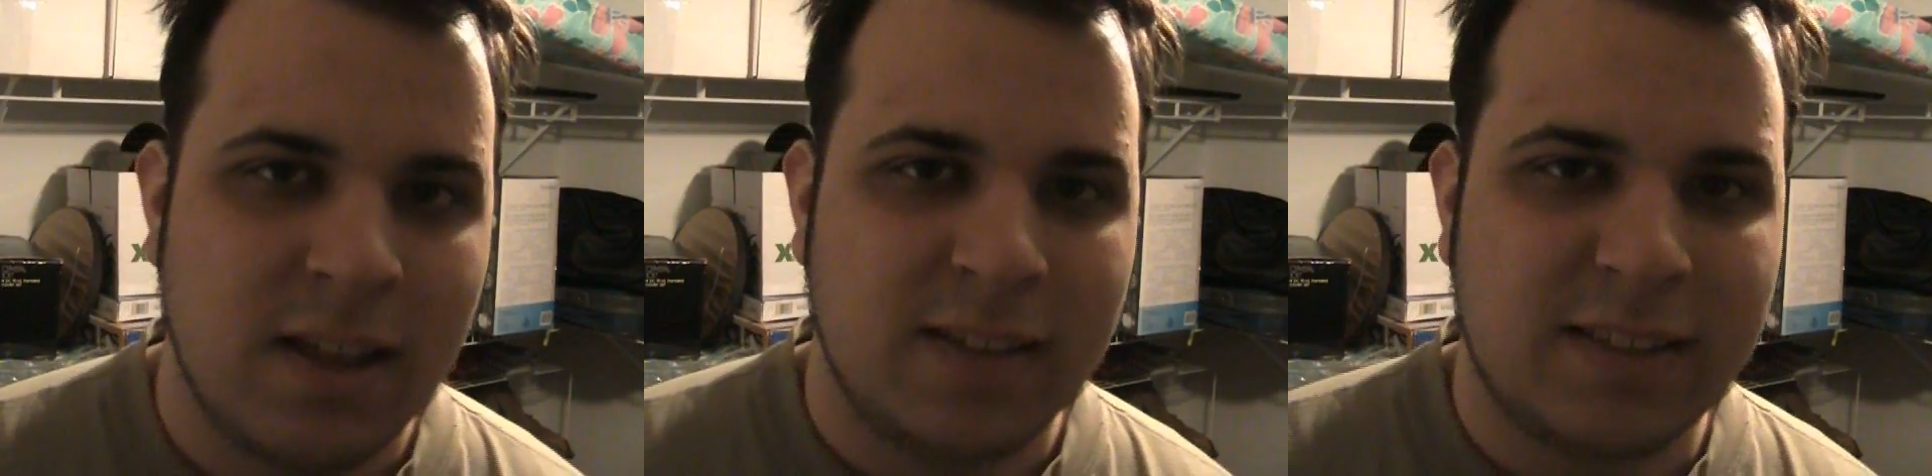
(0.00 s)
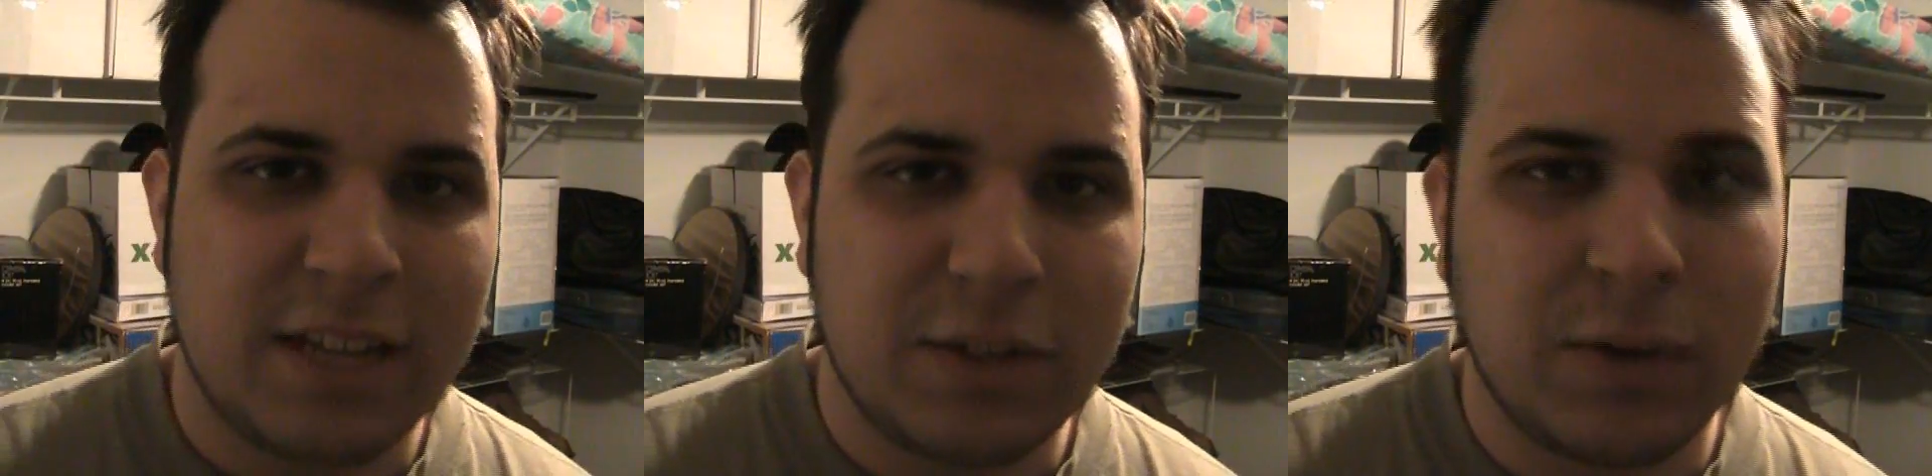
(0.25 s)

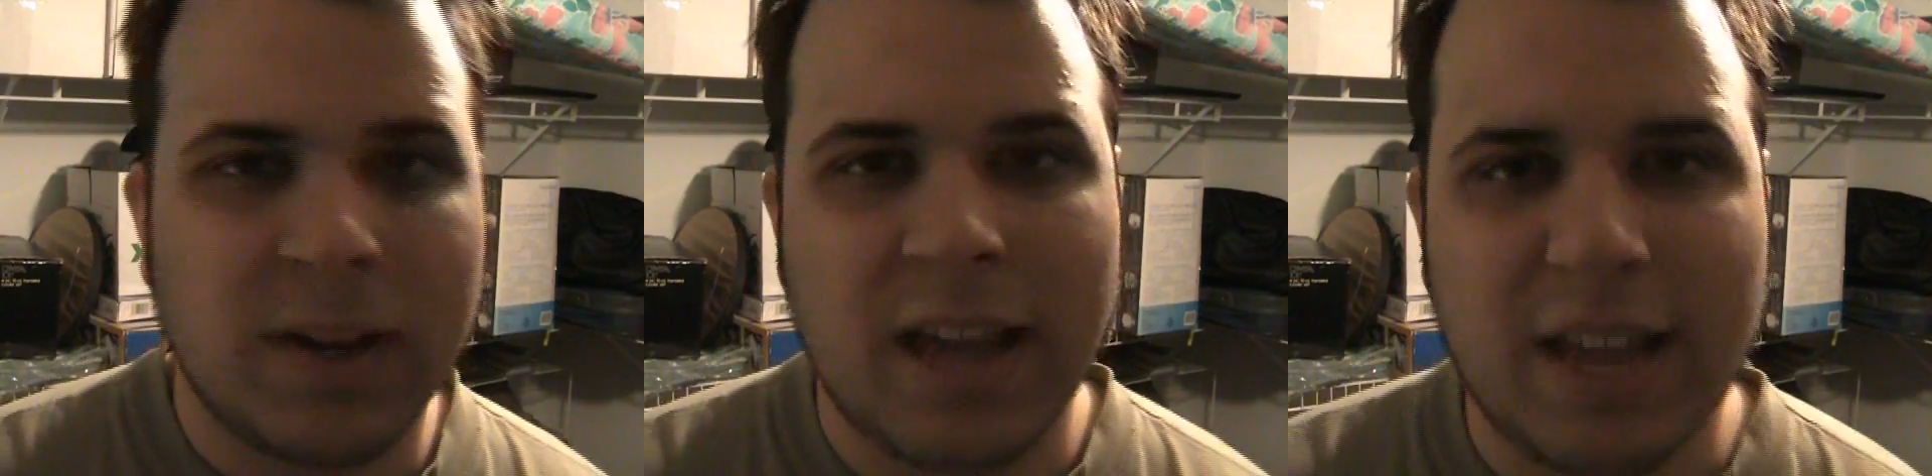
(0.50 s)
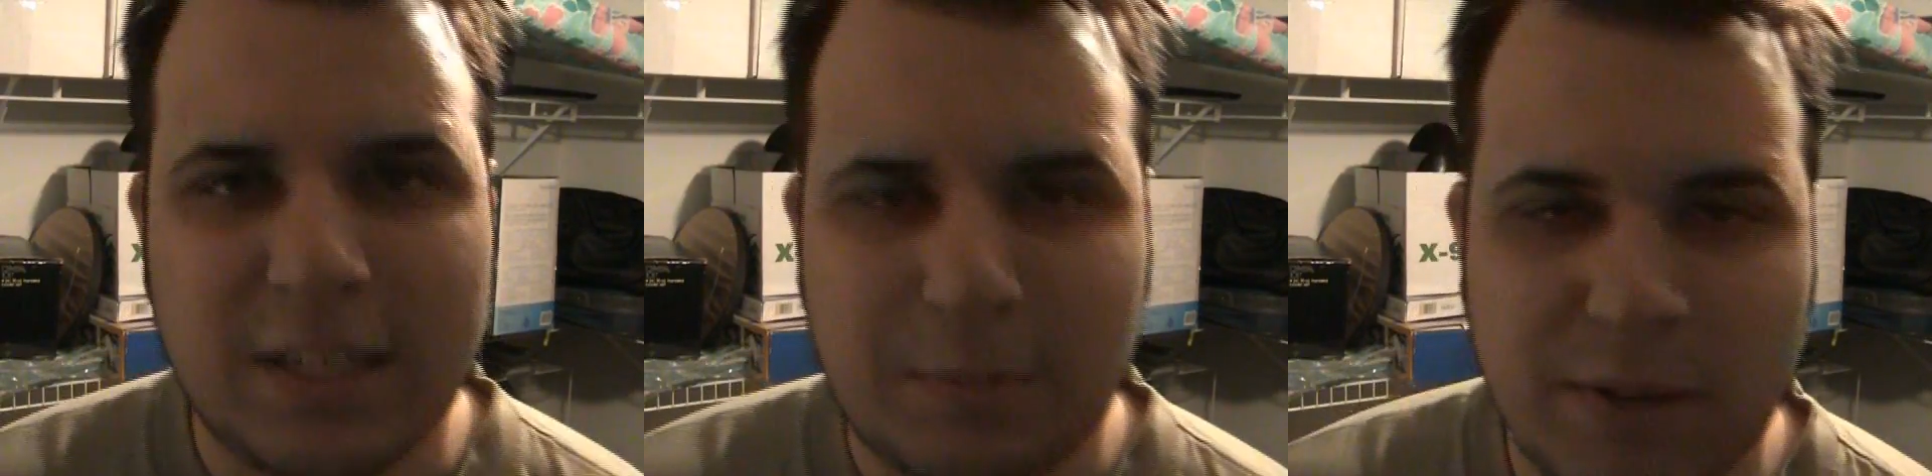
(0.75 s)
censoring
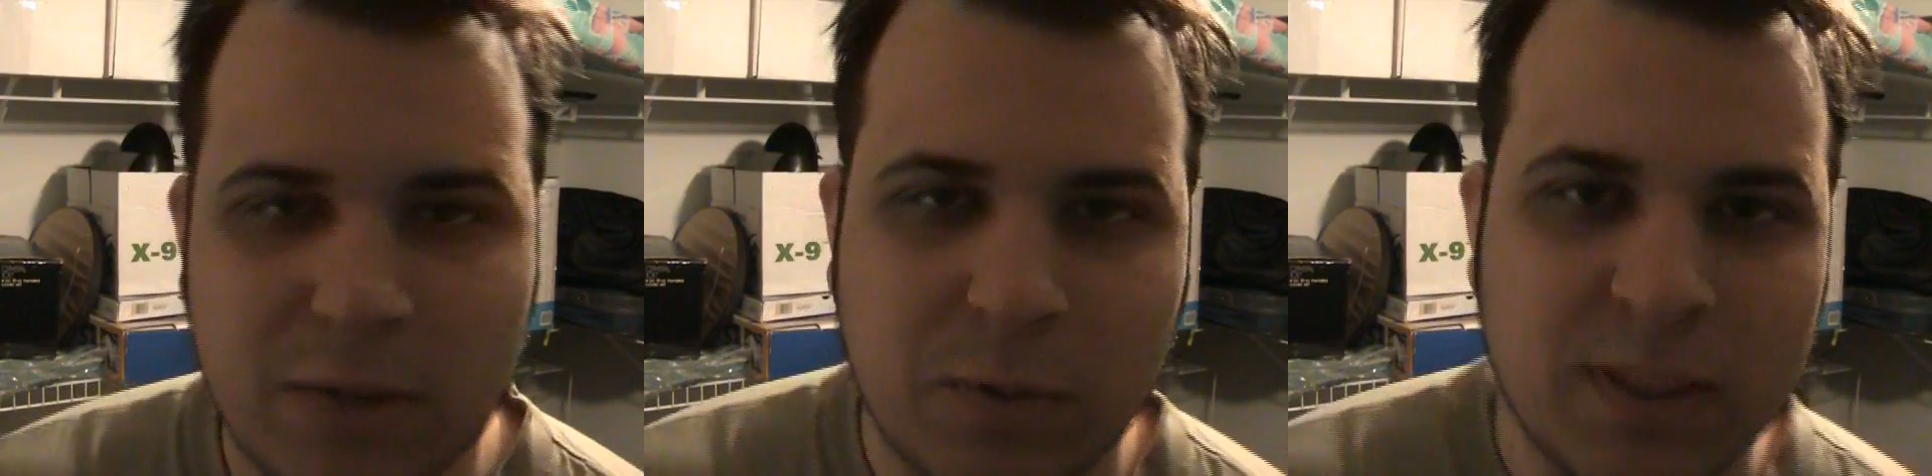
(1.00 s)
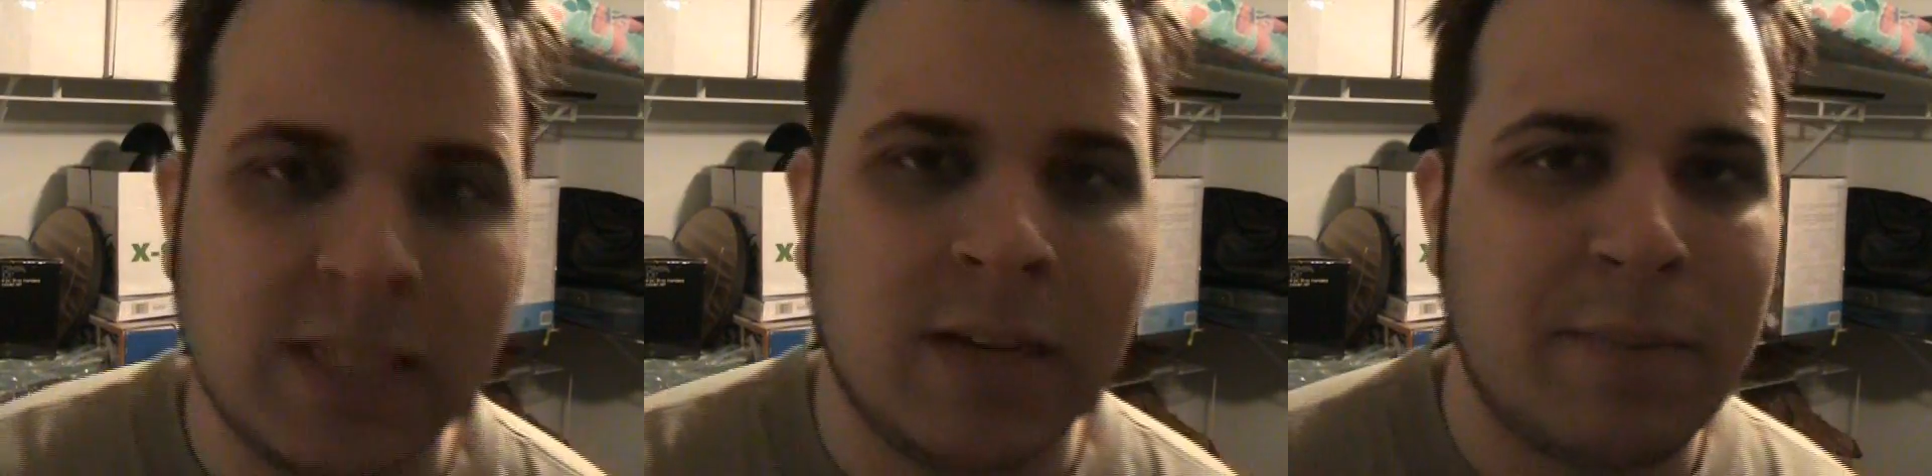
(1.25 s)
hate speech
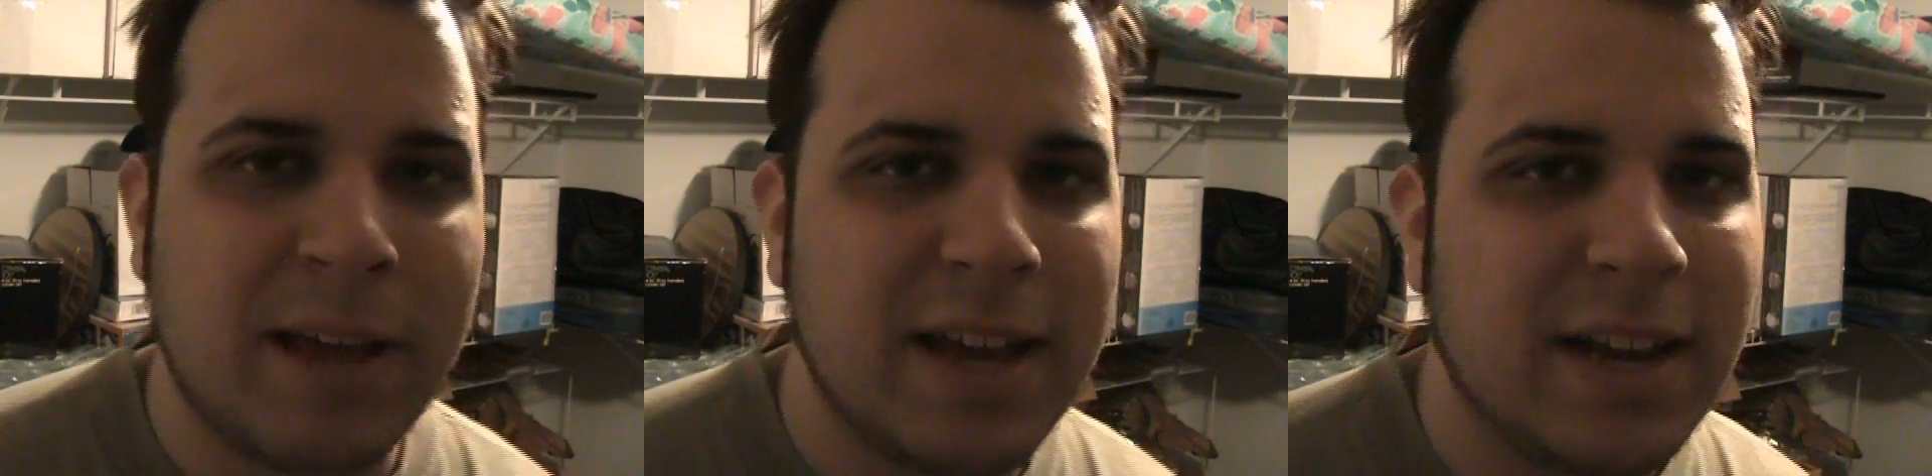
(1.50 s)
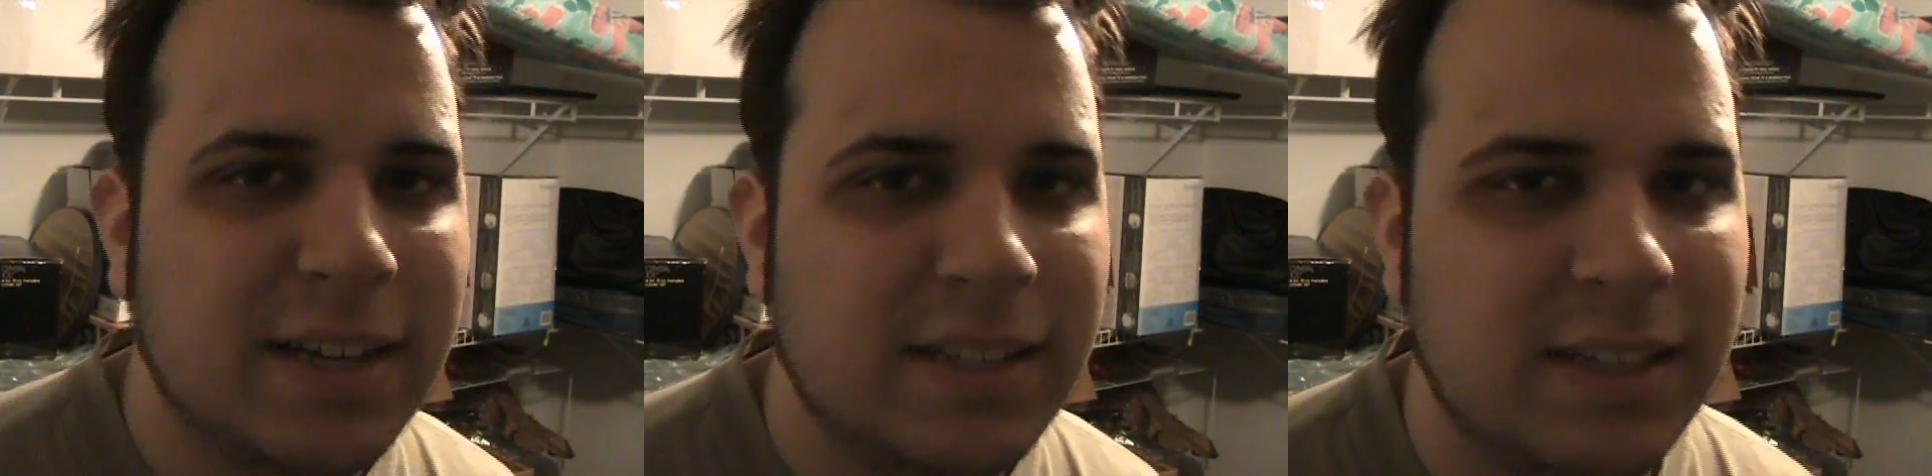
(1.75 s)
wasn't a
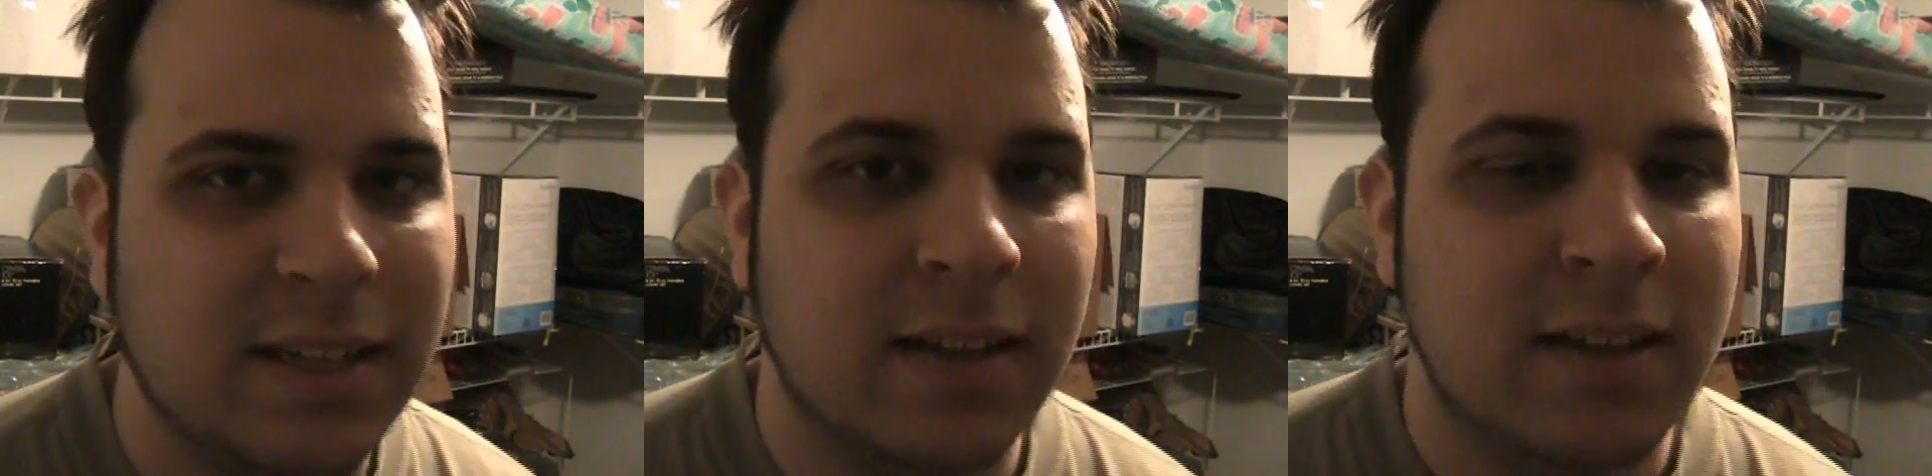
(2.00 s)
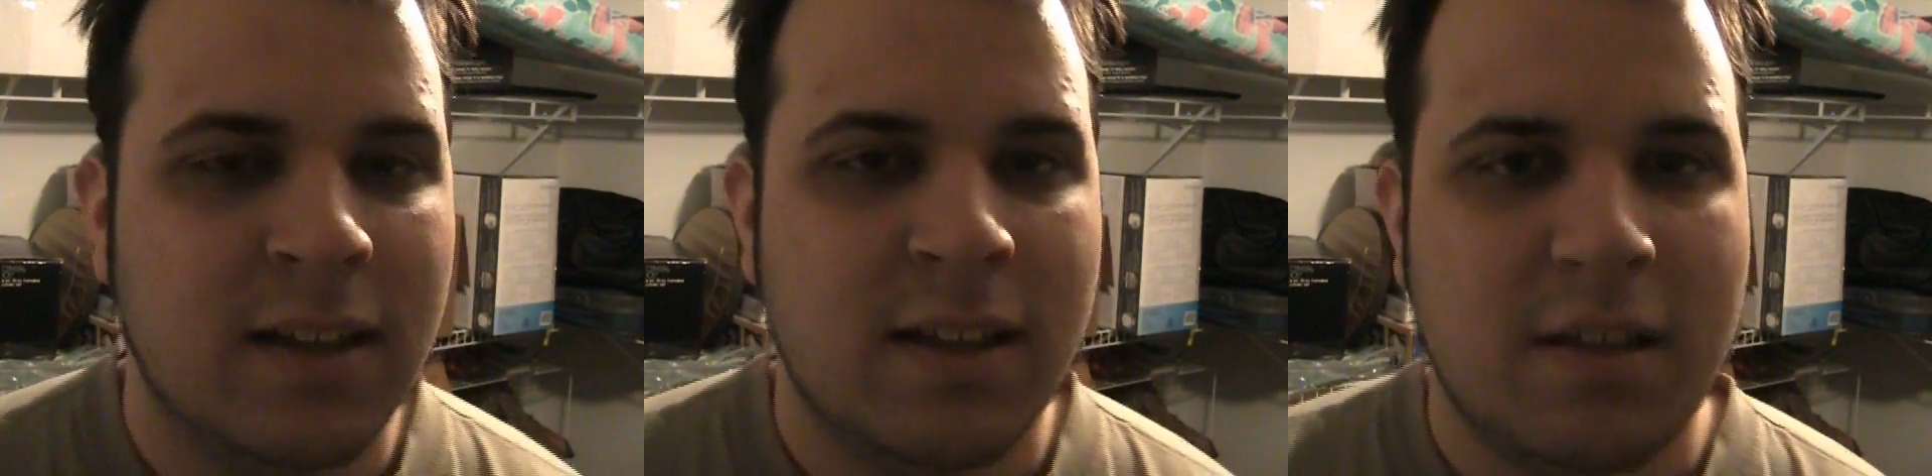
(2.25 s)
bad idea.